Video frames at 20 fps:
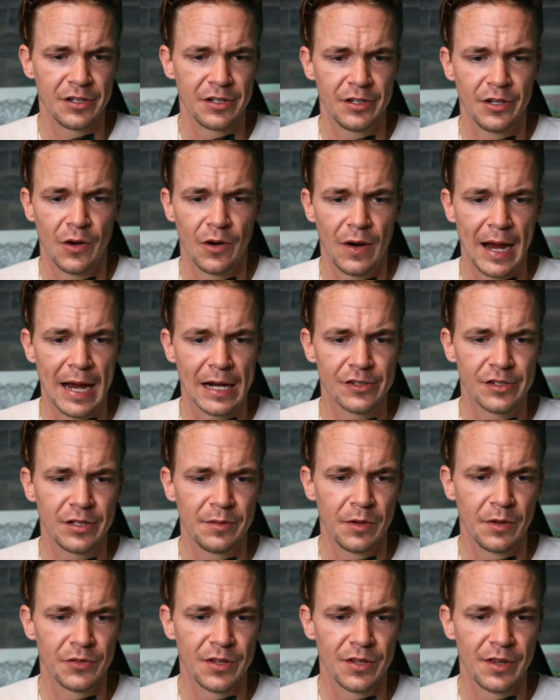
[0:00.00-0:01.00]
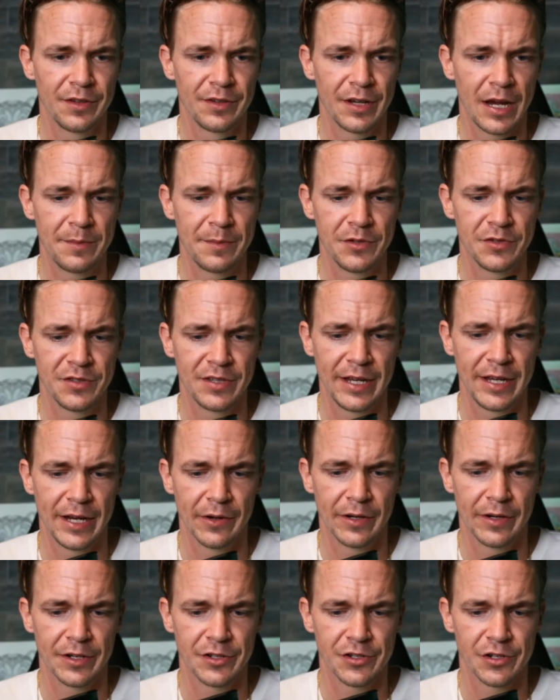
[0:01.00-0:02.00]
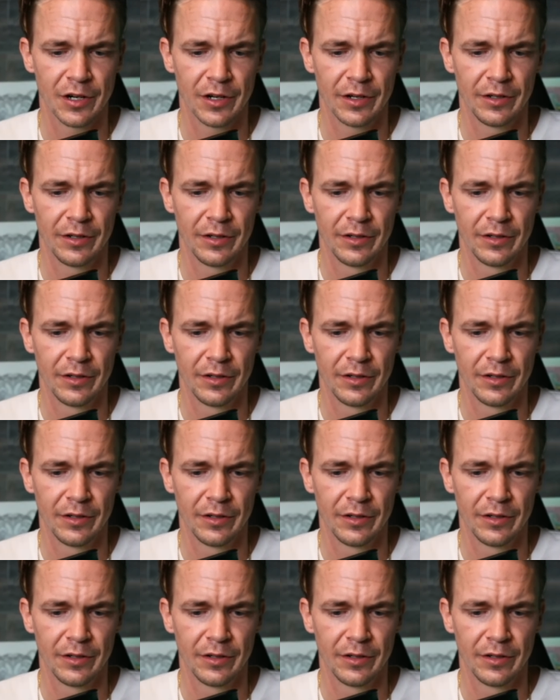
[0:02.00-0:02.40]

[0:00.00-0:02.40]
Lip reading: No, I actually most of the time use the area chart.